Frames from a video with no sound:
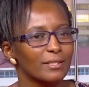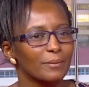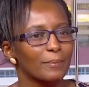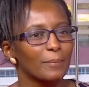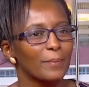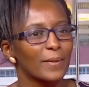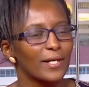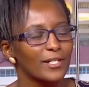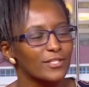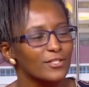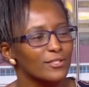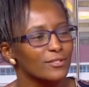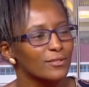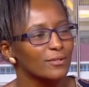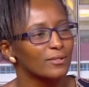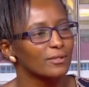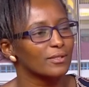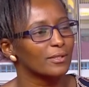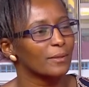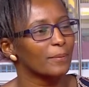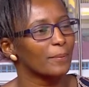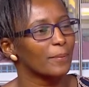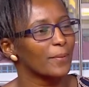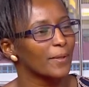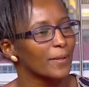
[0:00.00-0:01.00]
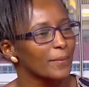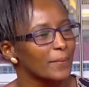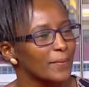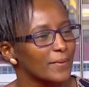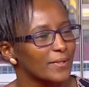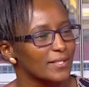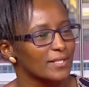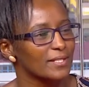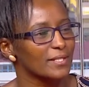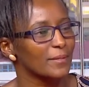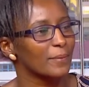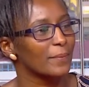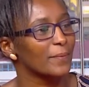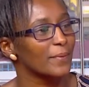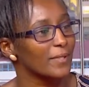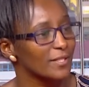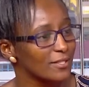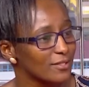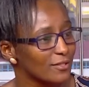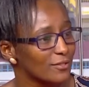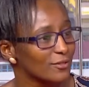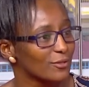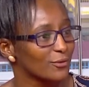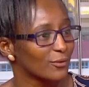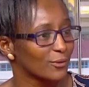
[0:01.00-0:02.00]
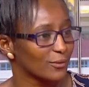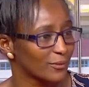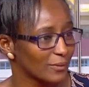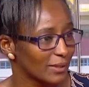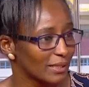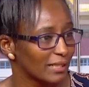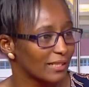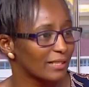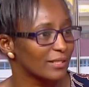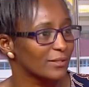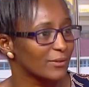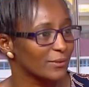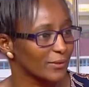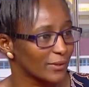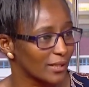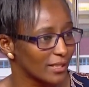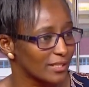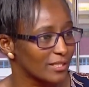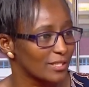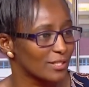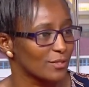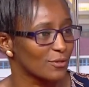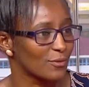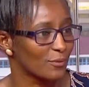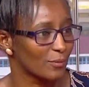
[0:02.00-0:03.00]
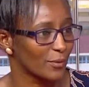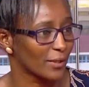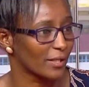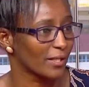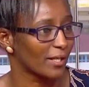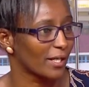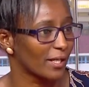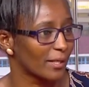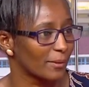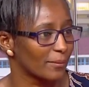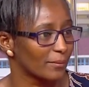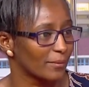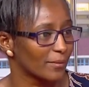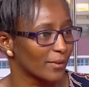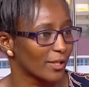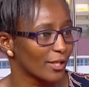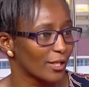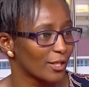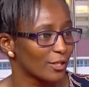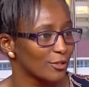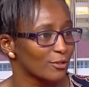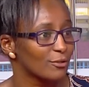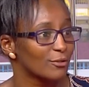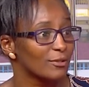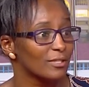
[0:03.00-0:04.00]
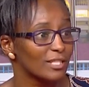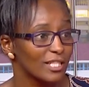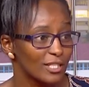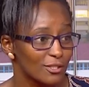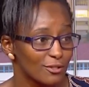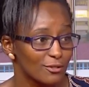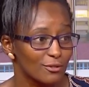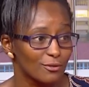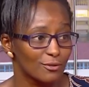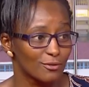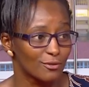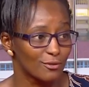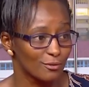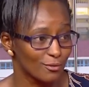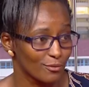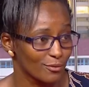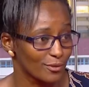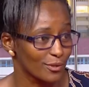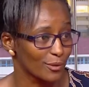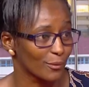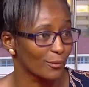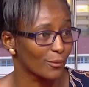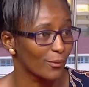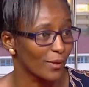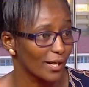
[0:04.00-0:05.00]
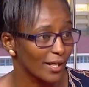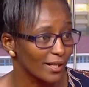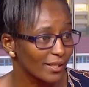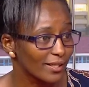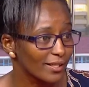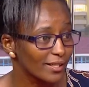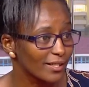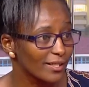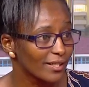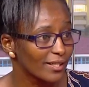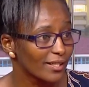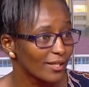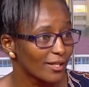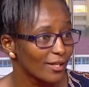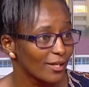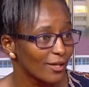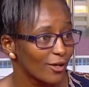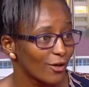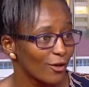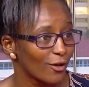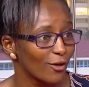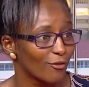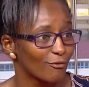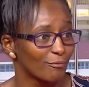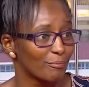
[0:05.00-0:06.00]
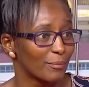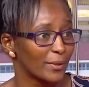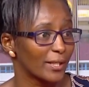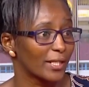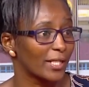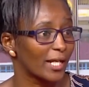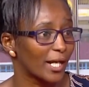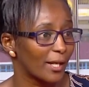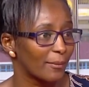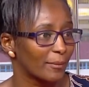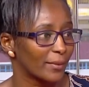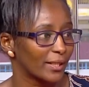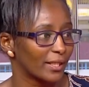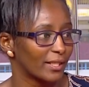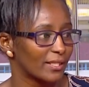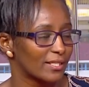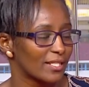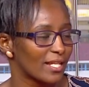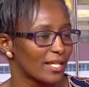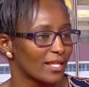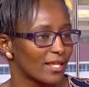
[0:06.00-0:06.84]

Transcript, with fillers: the passion, the purpose, the person you're really created to become, you need to do the work okay. of becoming it.